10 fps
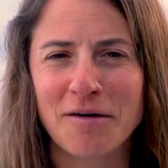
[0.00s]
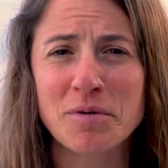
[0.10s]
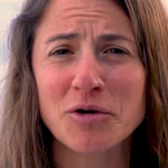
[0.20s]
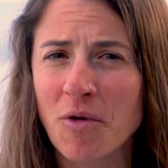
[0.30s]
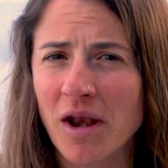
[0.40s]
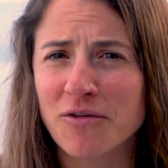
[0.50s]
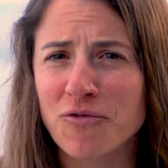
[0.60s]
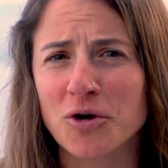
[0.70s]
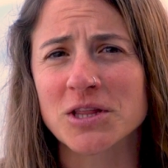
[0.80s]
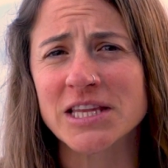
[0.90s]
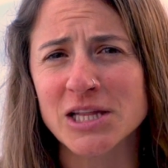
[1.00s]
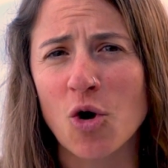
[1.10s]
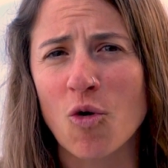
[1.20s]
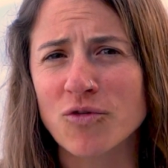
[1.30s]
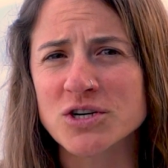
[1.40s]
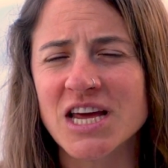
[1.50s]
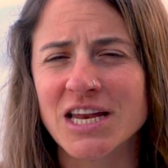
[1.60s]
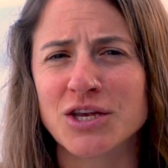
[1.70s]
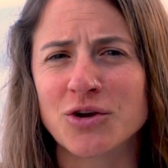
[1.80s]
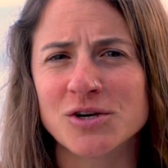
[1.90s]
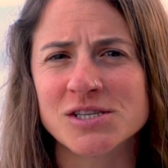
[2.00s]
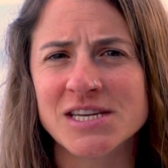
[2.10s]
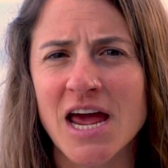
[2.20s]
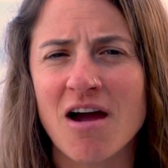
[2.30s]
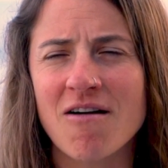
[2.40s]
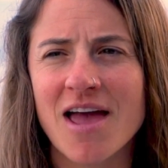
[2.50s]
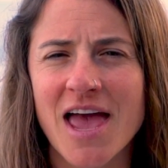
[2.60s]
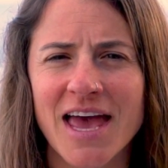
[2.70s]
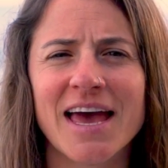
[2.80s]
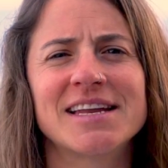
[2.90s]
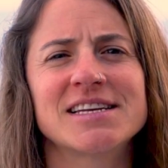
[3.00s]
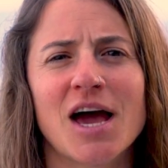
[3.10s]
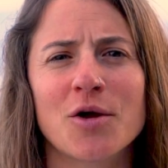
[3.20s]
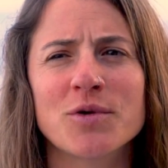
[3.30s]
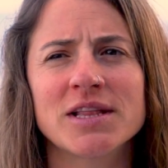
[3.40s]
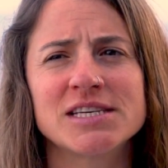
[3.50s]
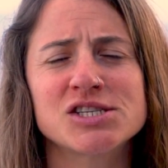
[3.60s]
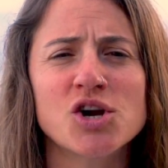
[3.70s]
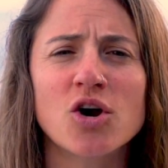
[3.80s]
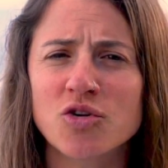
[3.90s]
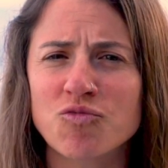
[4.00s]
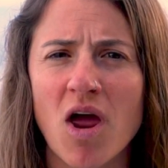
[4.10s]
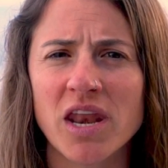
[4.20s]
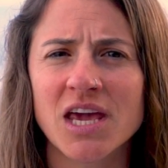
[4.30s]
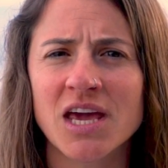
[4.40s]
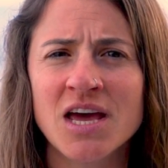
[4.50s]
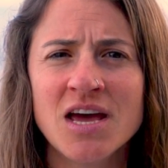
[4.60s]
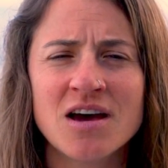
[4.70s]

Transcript: I've been running for a little over 10 years now, and I really started running